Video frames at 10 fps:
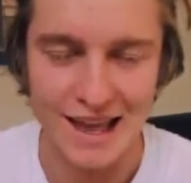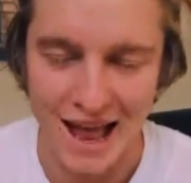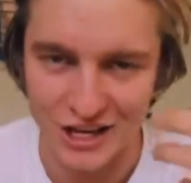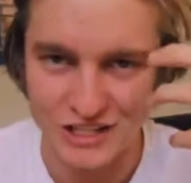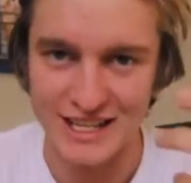
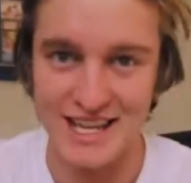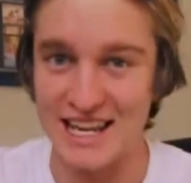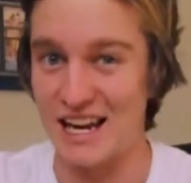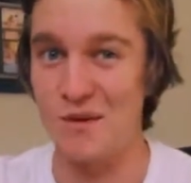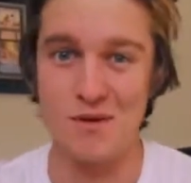actually
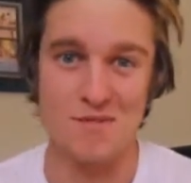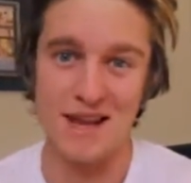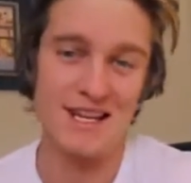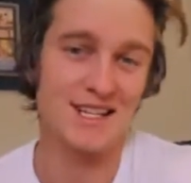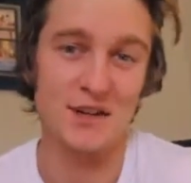get up and
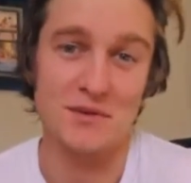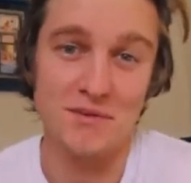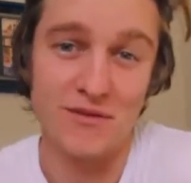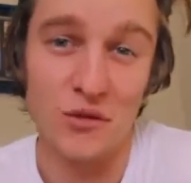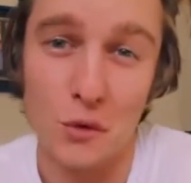make yourself some
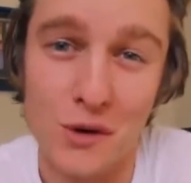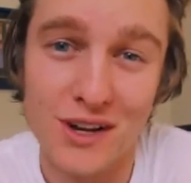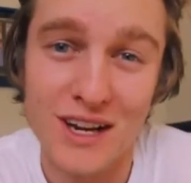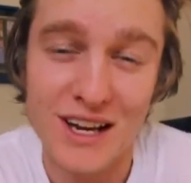food?